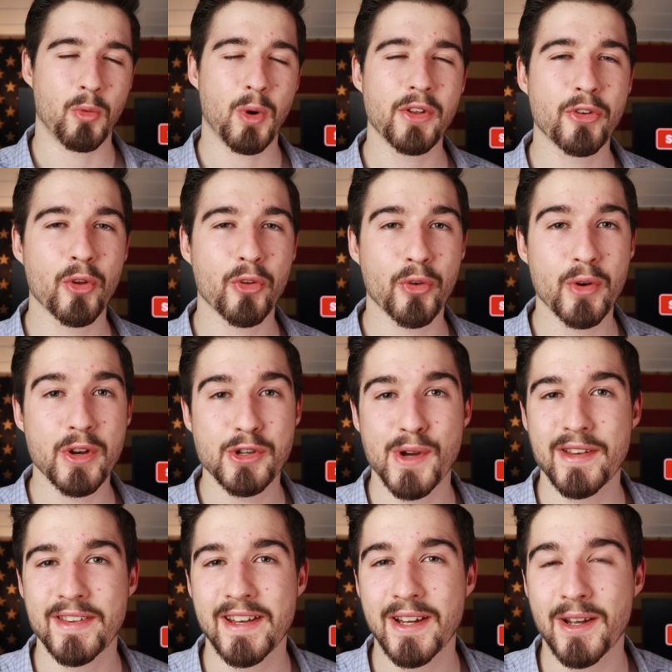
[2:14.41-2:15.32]
What's also
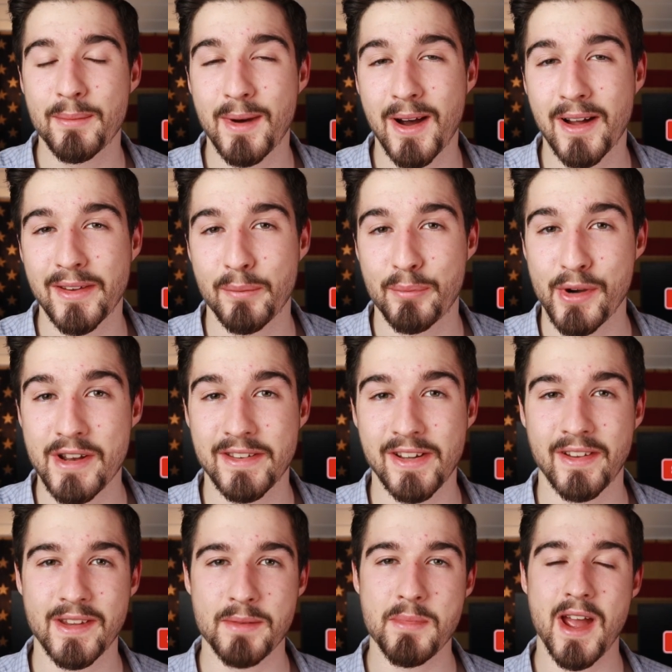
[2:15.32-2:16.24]
interesting about print
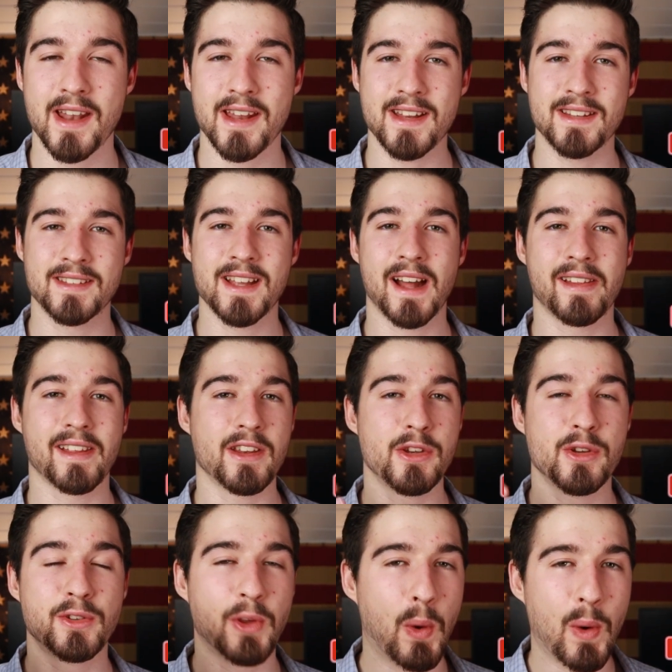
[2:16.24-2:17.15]
on demand is that
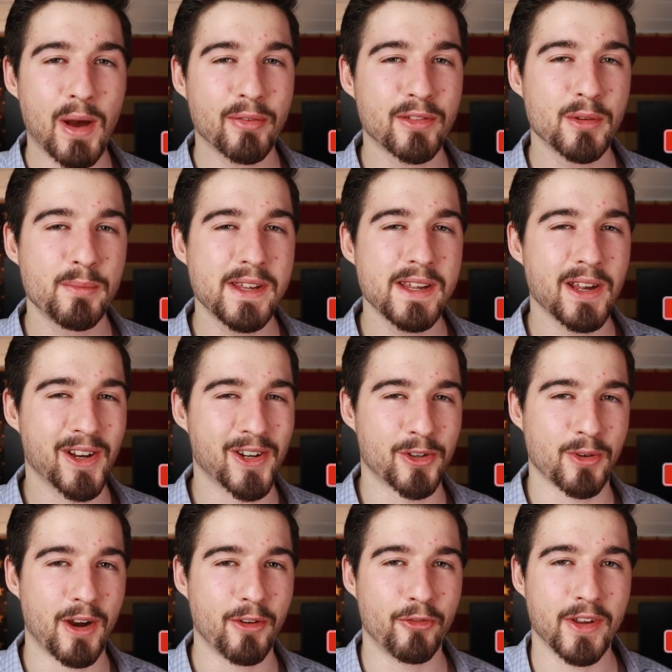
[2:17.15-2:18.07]
you don't have to be a
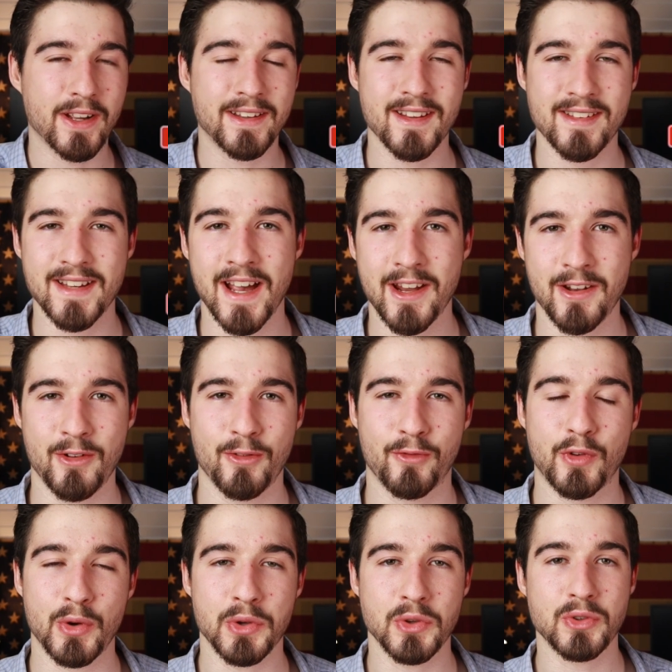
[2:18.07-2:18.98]
graphic designer
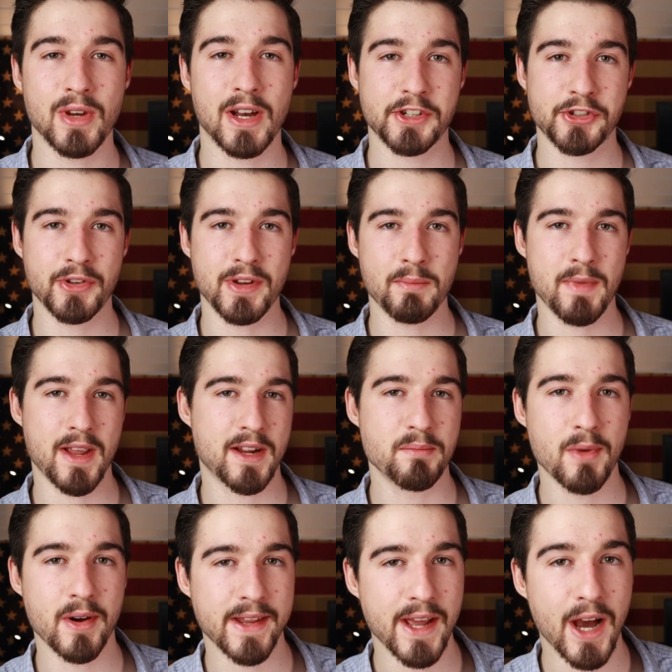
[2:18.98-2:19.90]
for you to actually
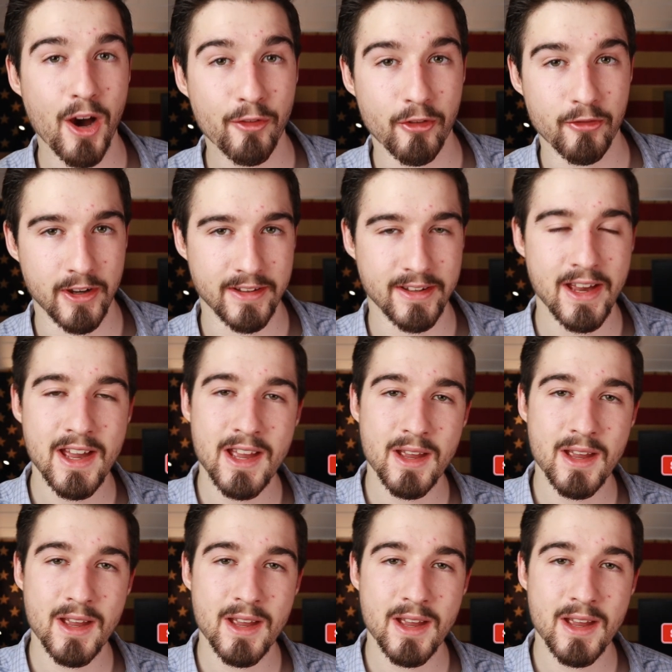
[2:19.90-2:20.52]
make money off of it,